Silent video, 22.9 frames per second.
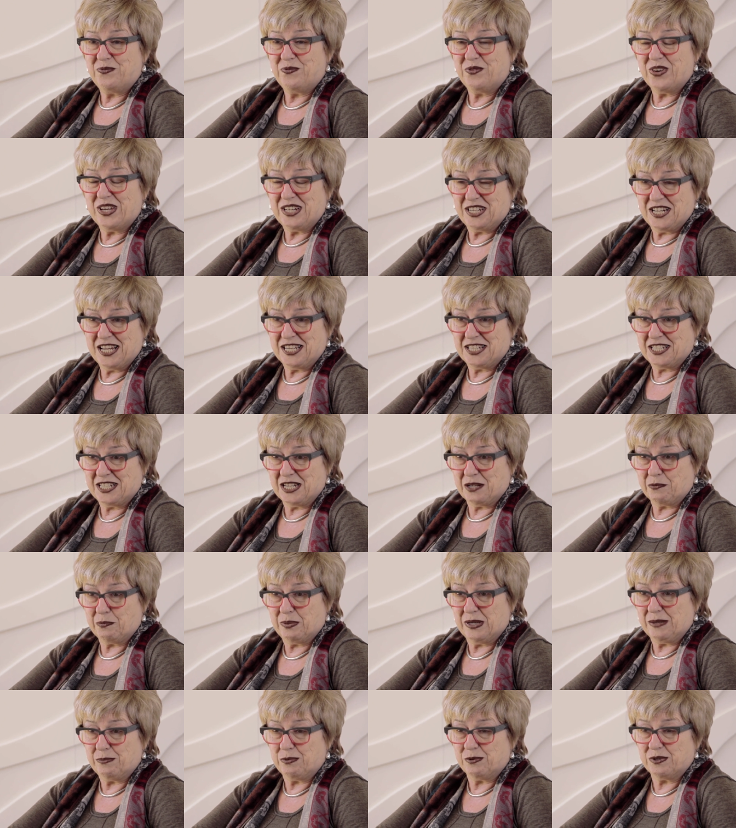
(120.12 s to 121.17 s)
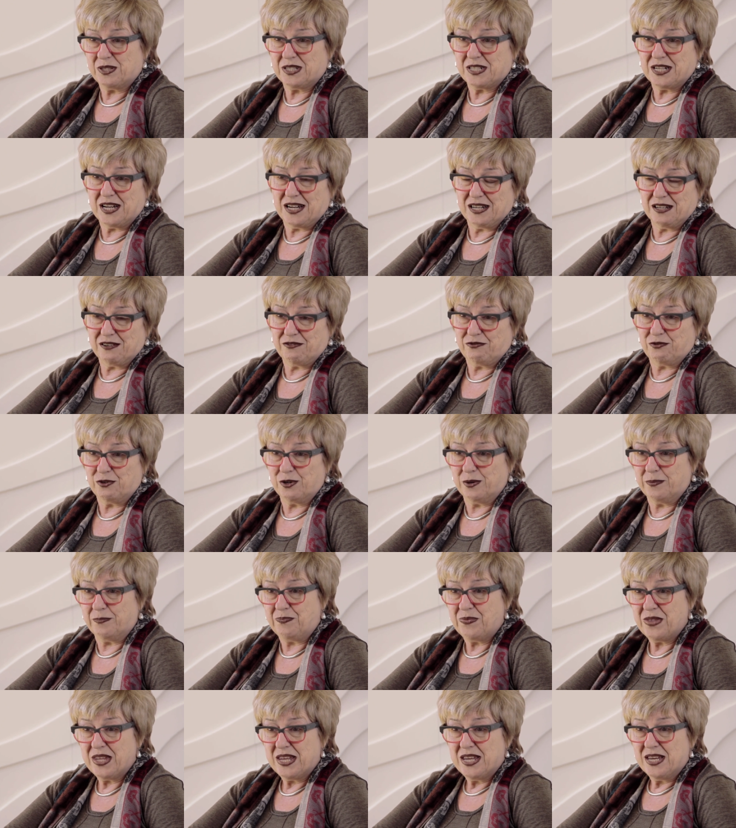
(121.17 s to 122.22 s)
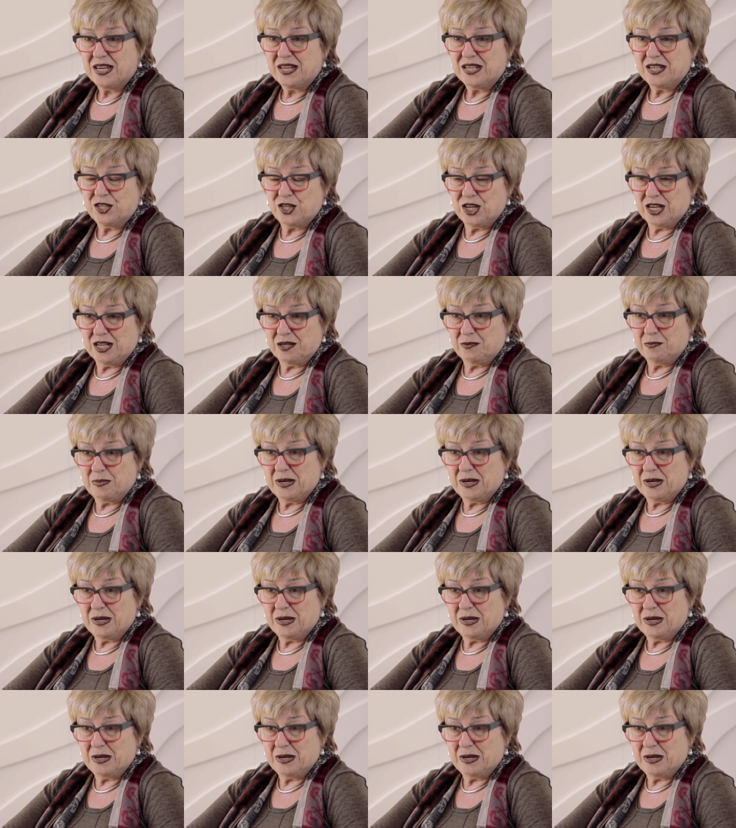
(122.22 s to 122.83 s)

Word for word: fantastic people, starting from Jean